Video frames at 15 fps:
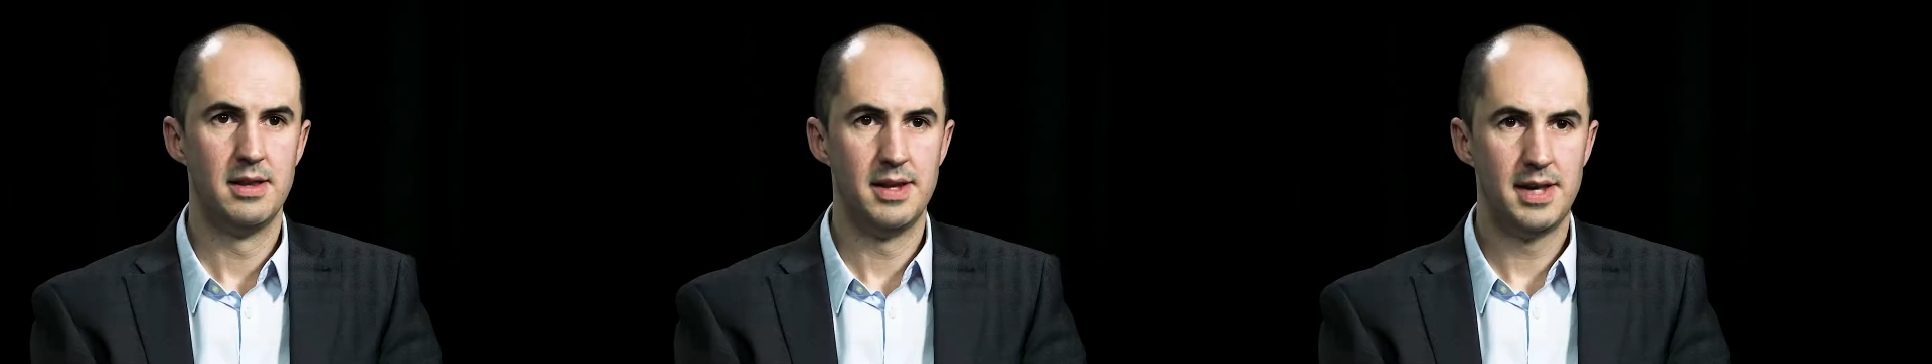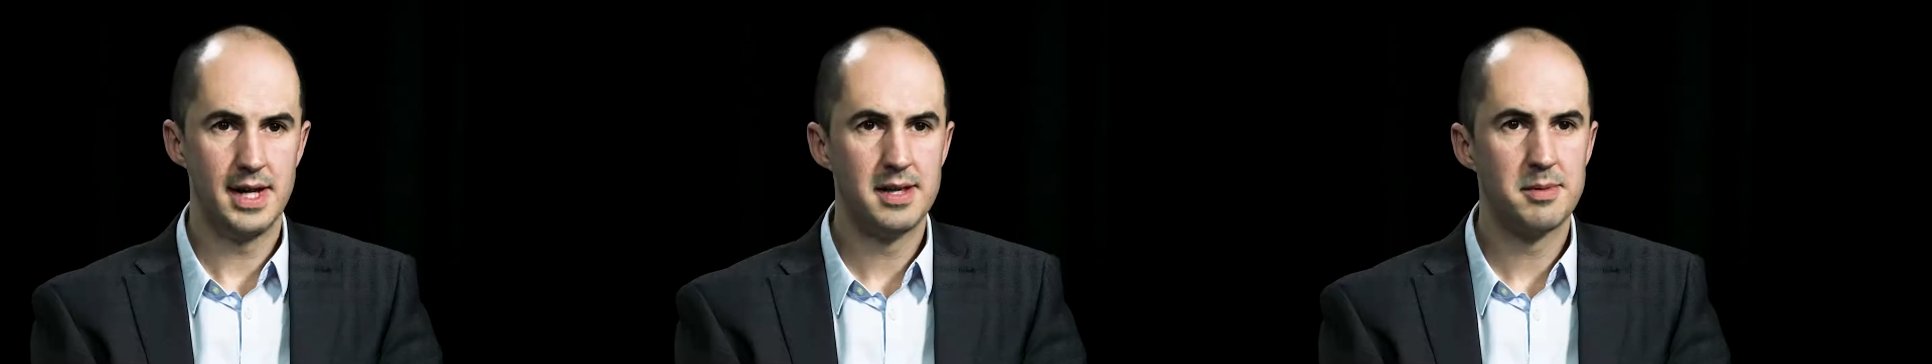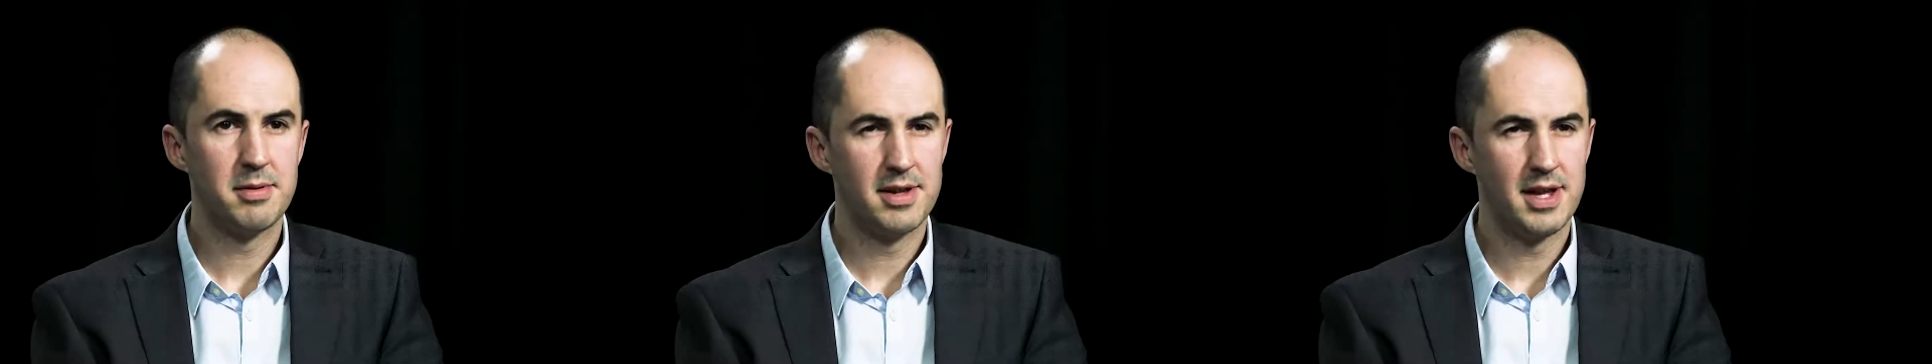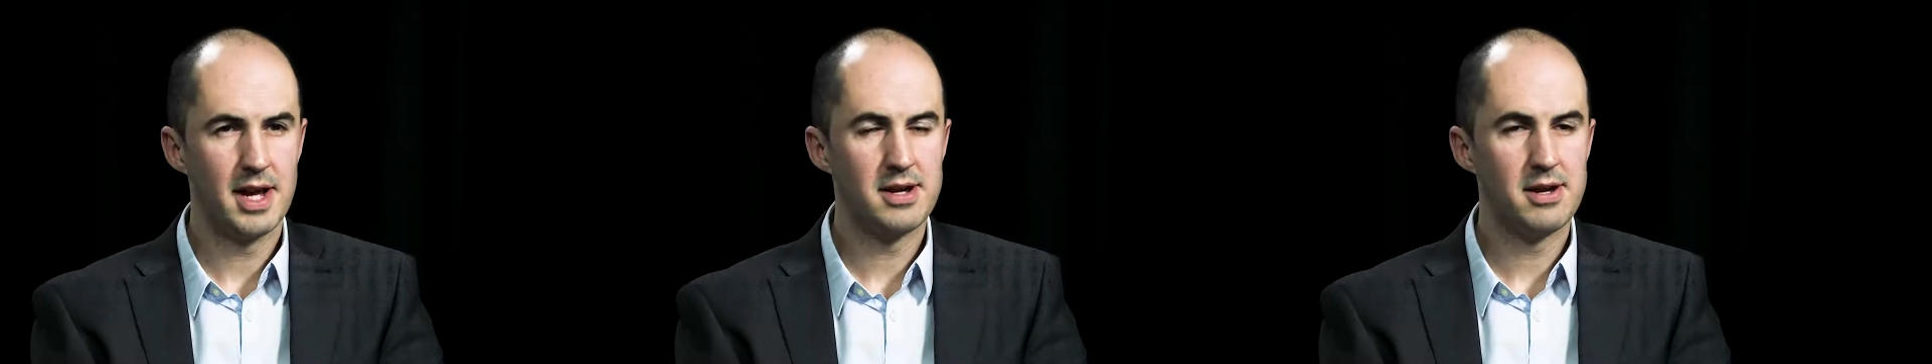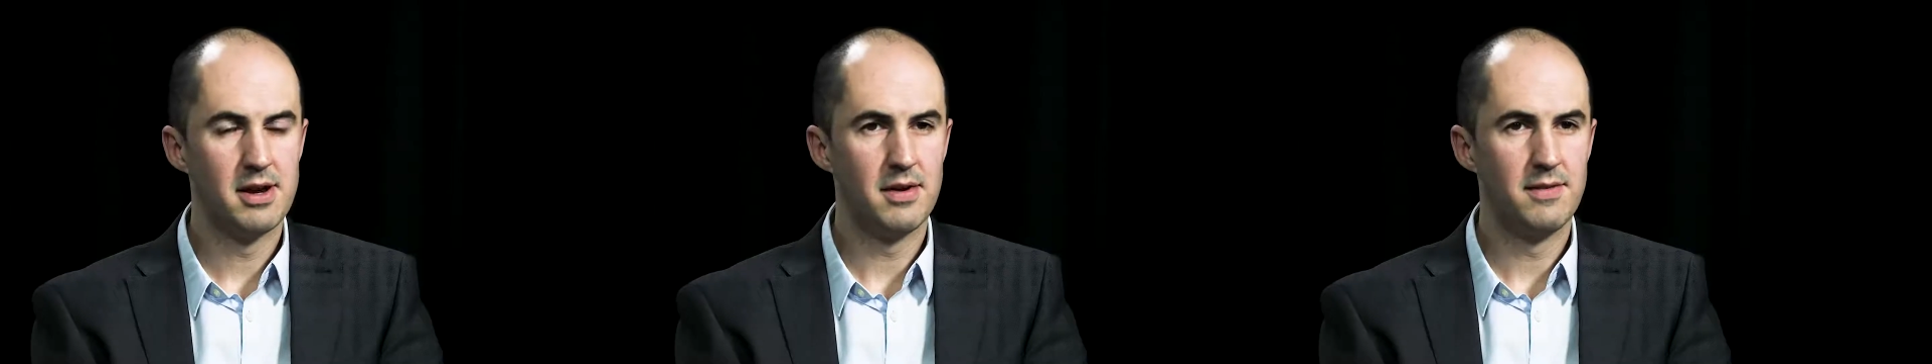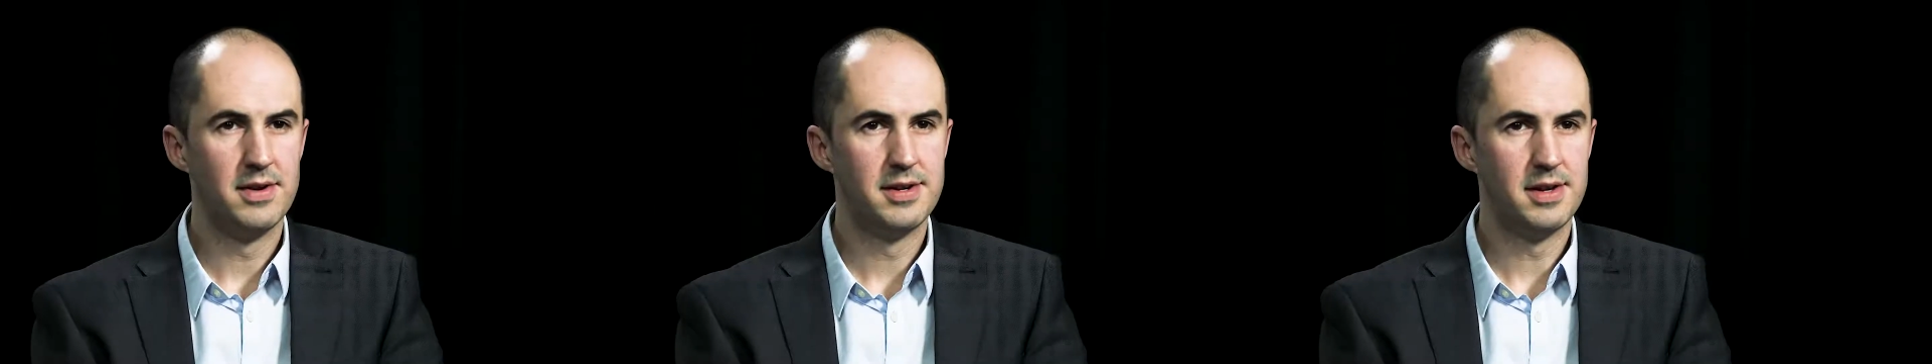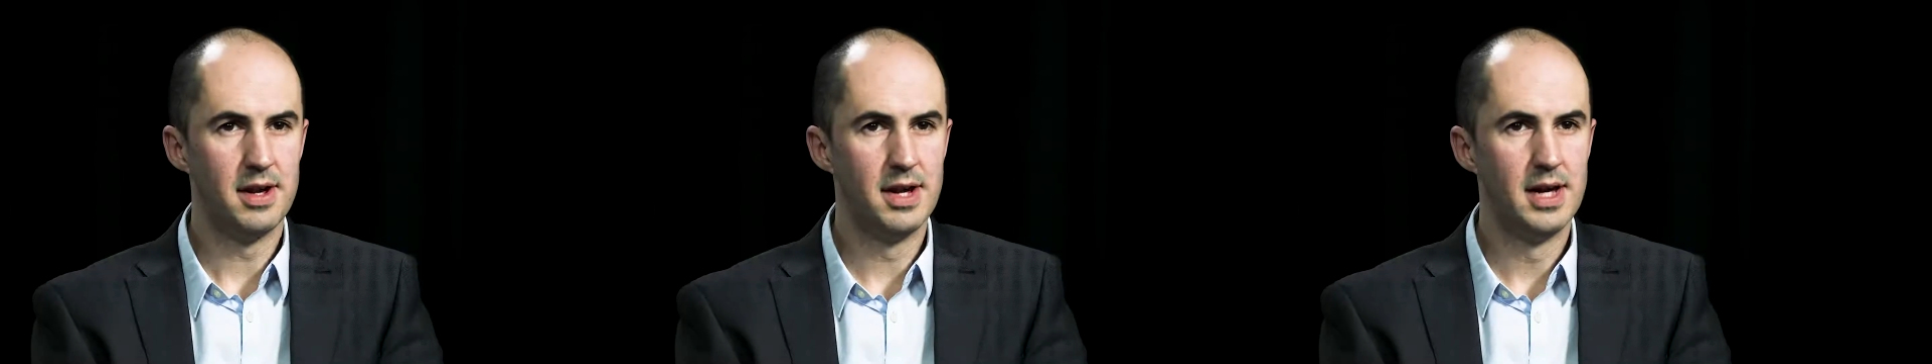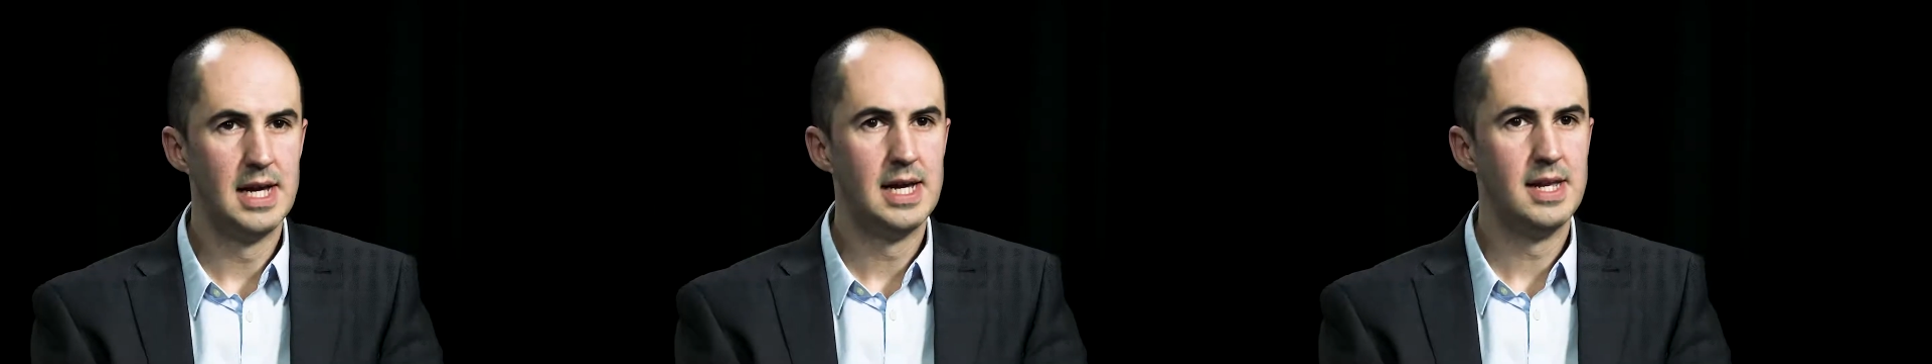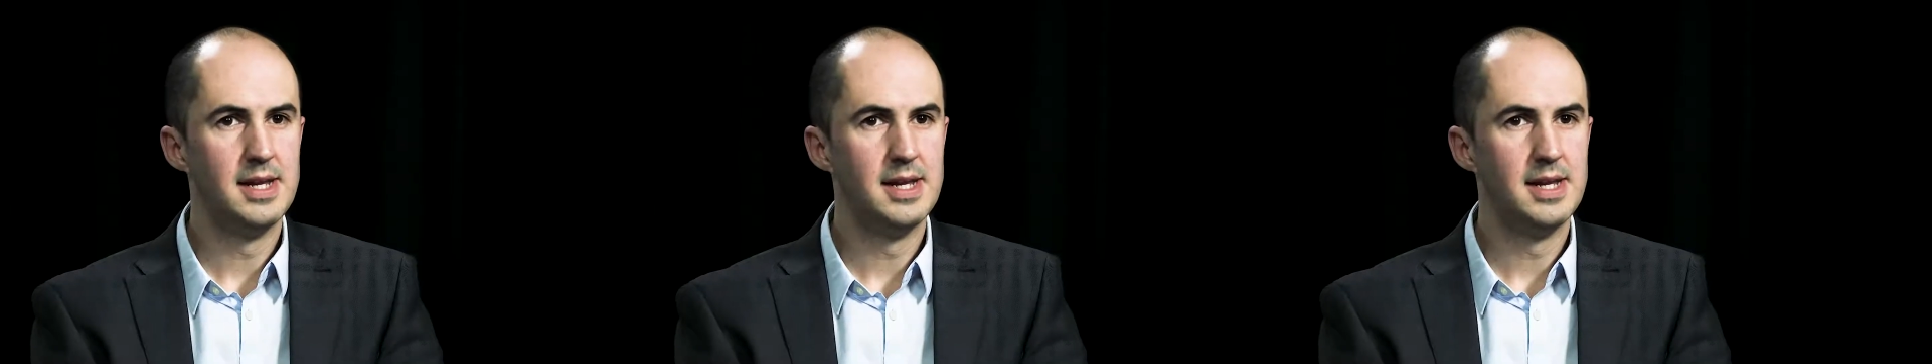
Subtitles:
The Data Protection Officer